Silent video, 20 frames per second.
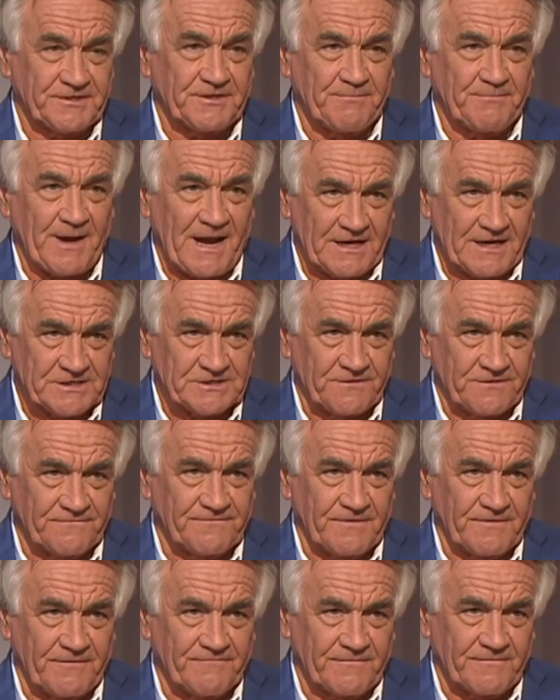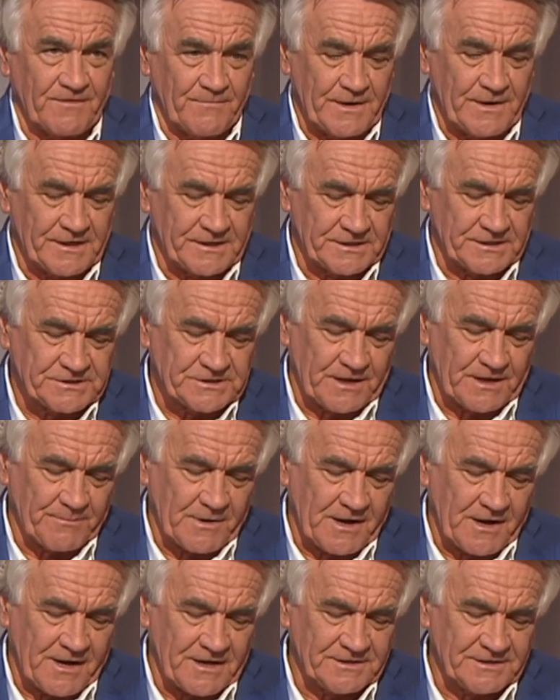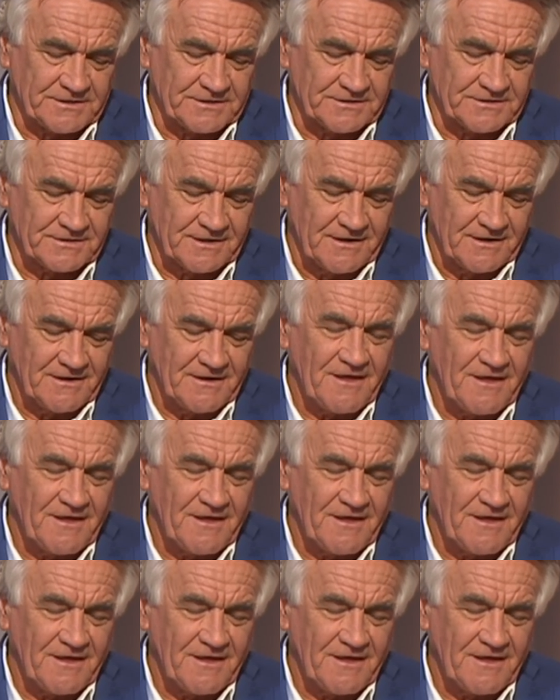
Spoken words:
the banks have committed in some cases,